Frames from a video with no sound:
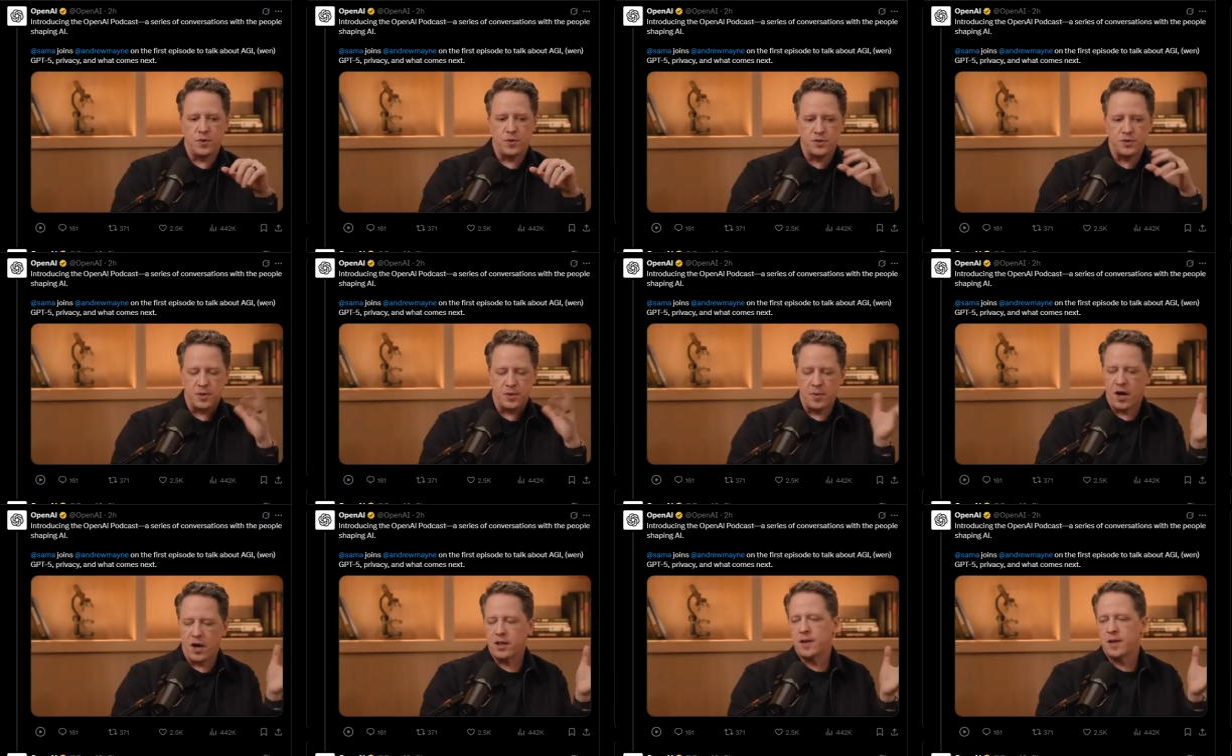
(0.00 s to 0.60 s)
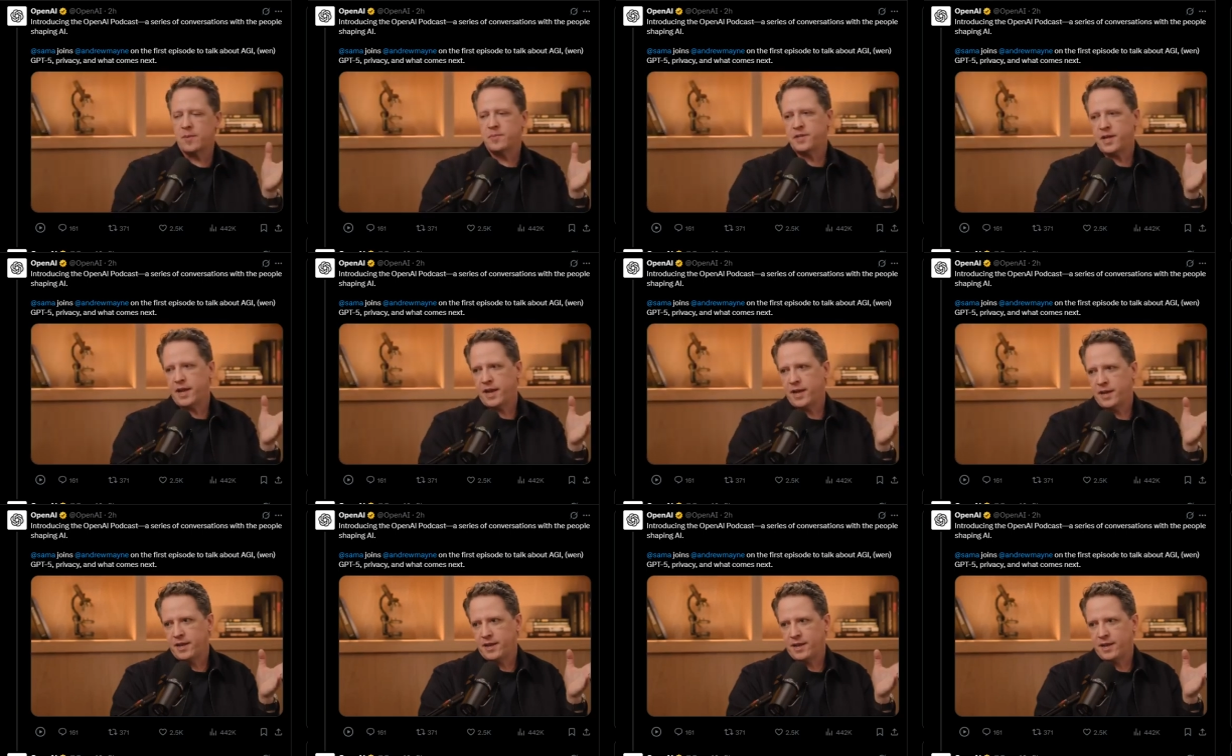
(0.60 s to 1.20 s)
There was a model
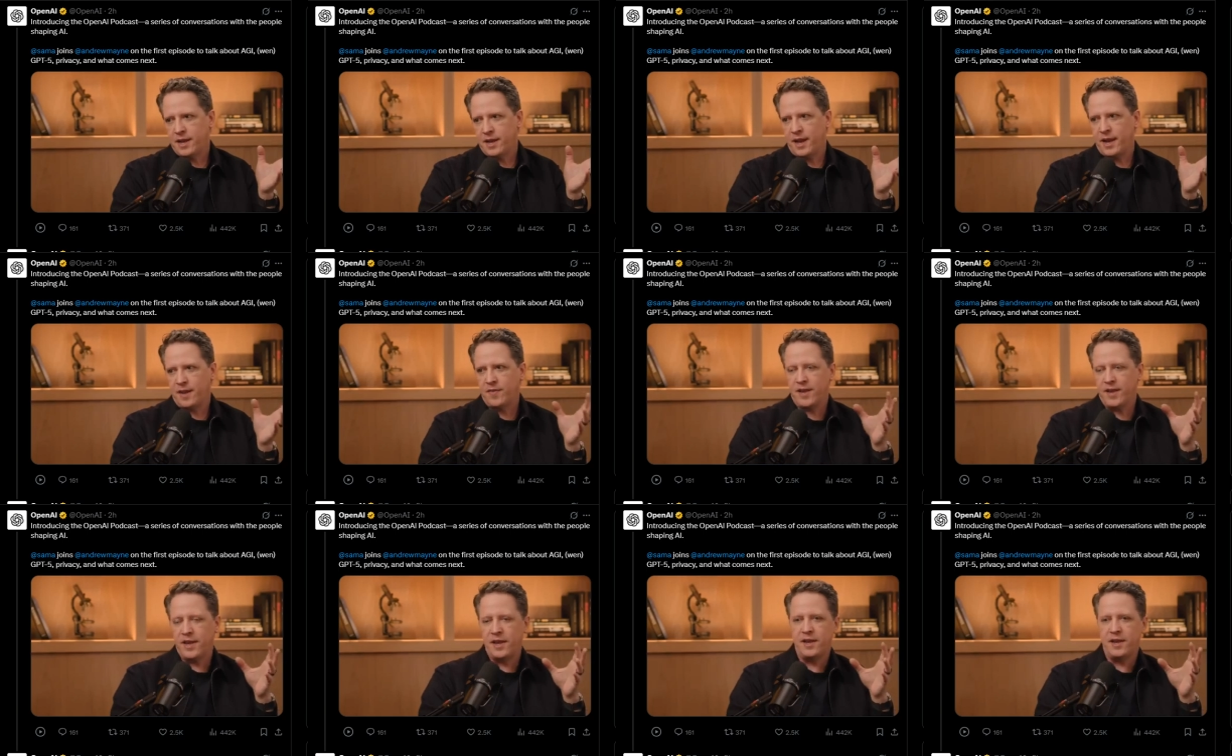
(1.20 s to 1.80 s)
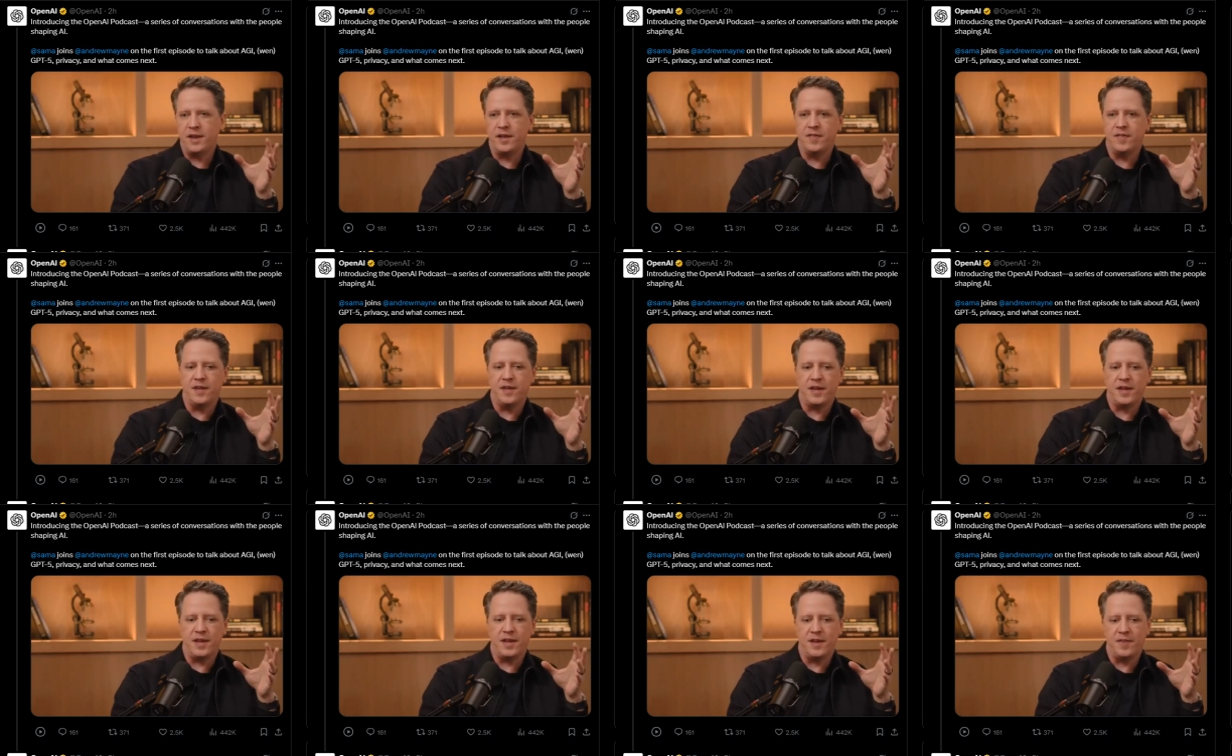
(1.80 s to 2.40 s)
update, and then
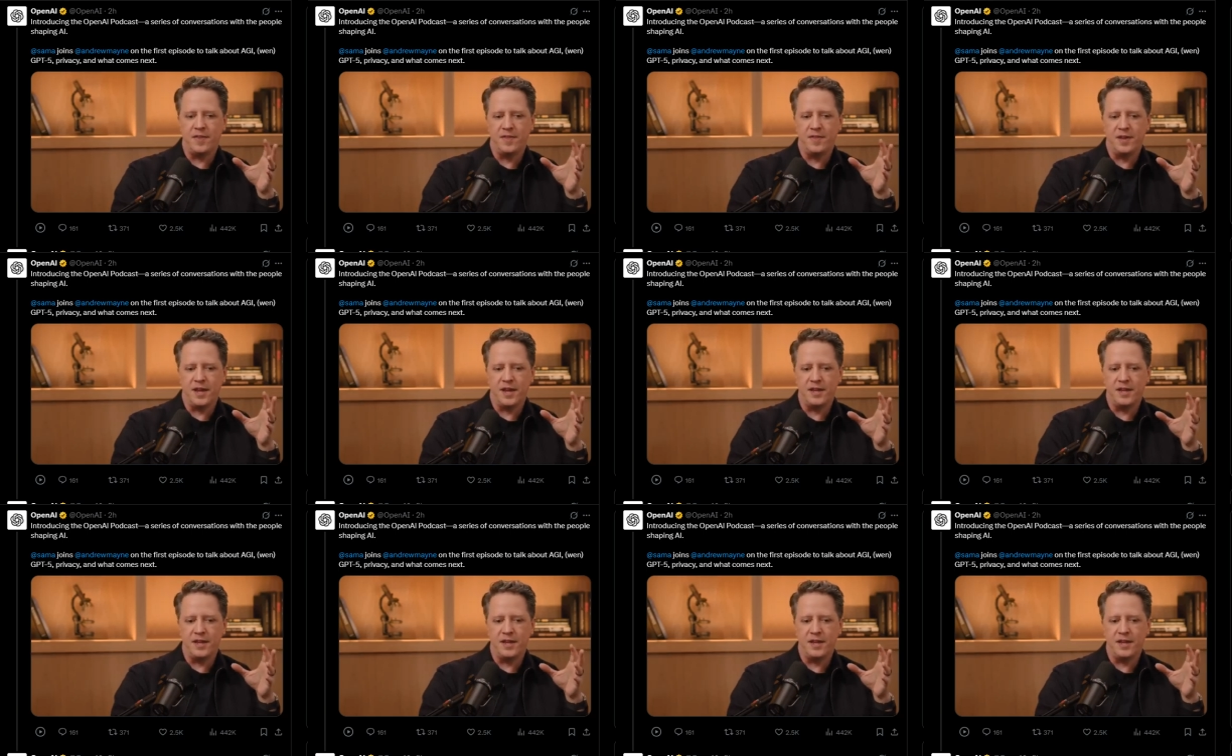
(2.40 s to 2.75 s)
the